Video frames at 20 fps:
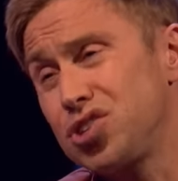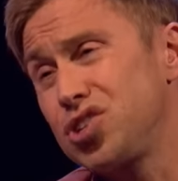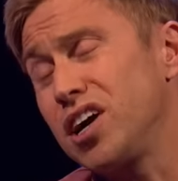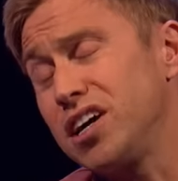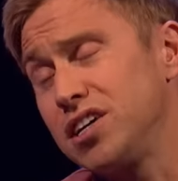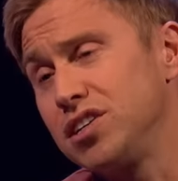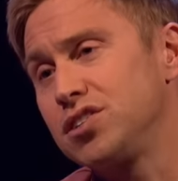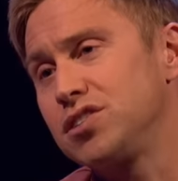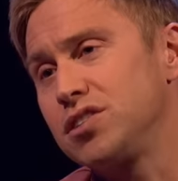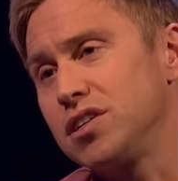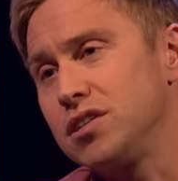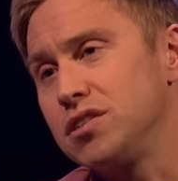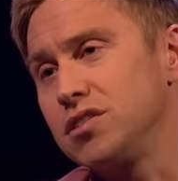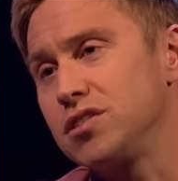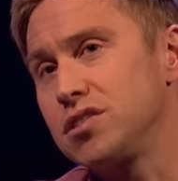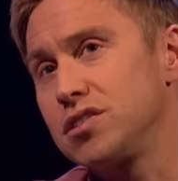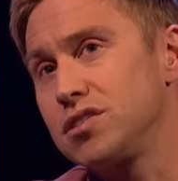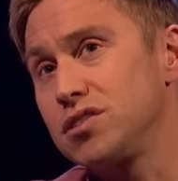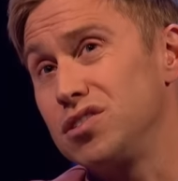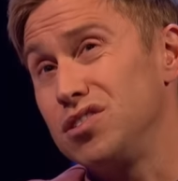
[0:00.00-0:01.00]
changed
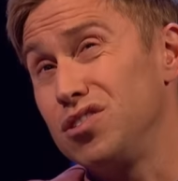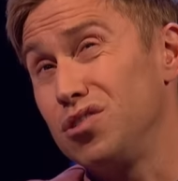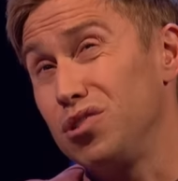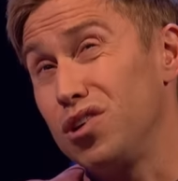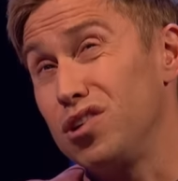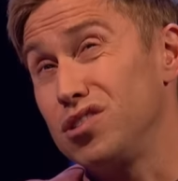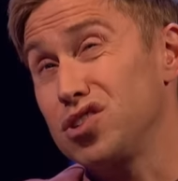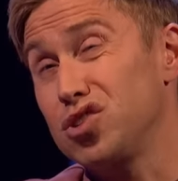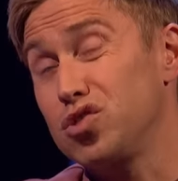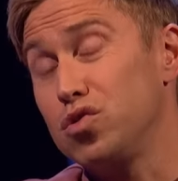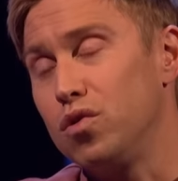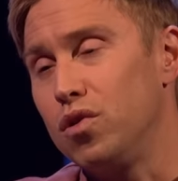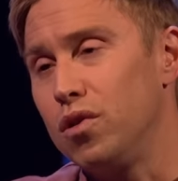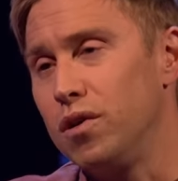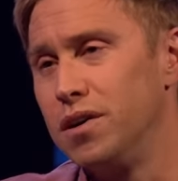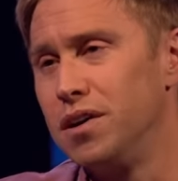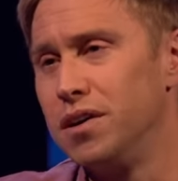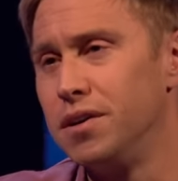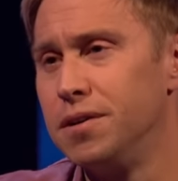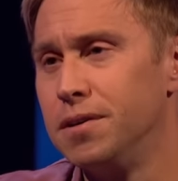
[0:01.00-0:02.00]
since your last tour.
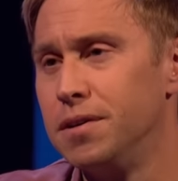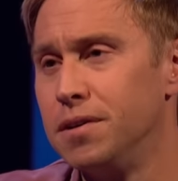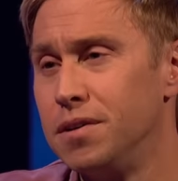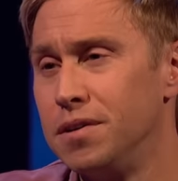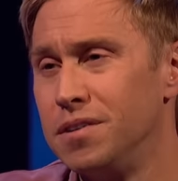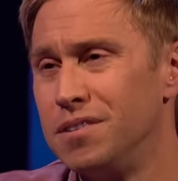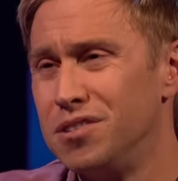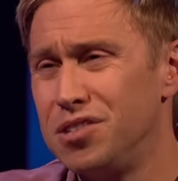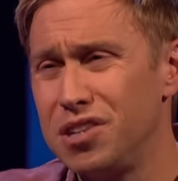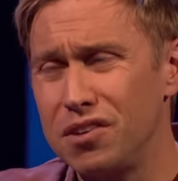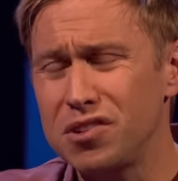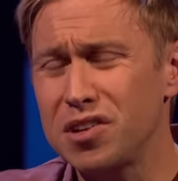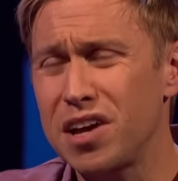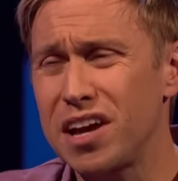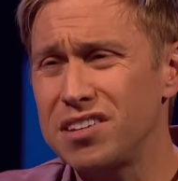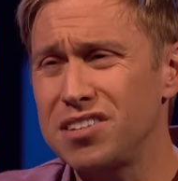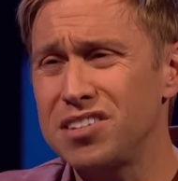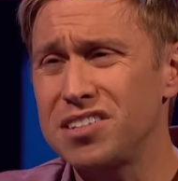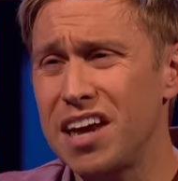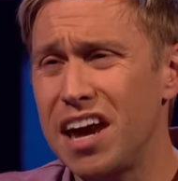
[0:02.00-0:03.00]
Do you ever
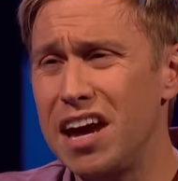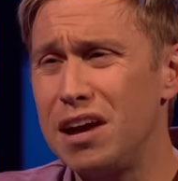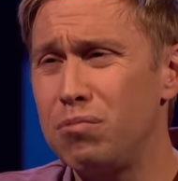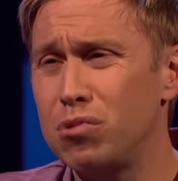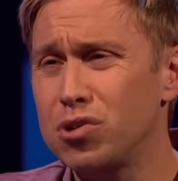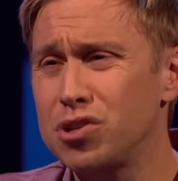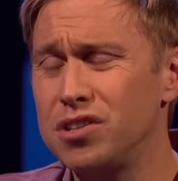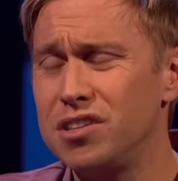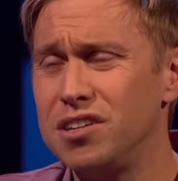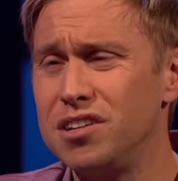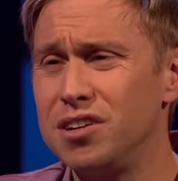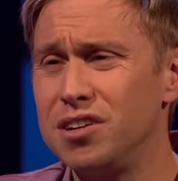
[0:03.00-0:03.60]
get scared watching the